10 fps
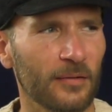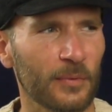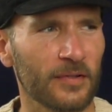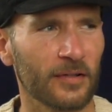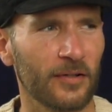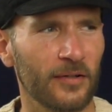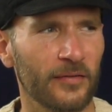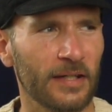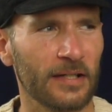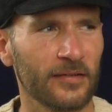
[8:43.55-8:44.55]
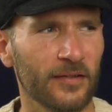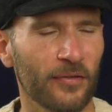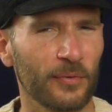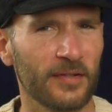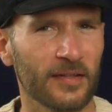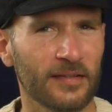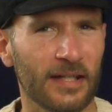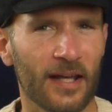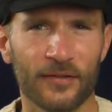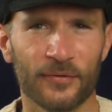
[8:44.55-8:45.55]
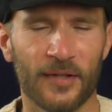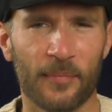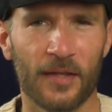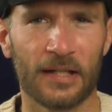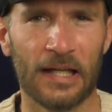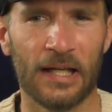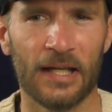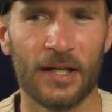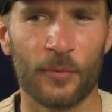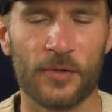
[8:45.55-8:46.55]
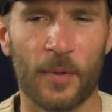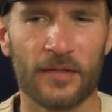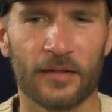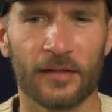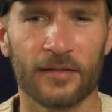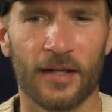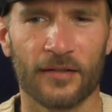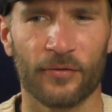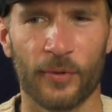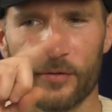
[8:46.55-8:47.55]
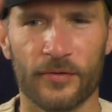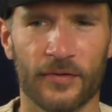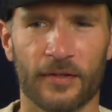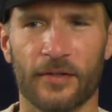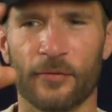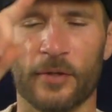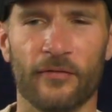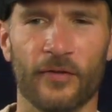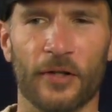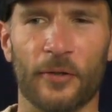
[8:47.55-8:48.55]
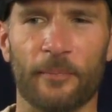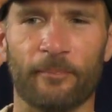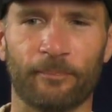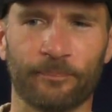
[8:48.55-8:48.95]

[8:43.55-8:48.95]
what is it called? The Insta360X or something, which basically takes 360 degree film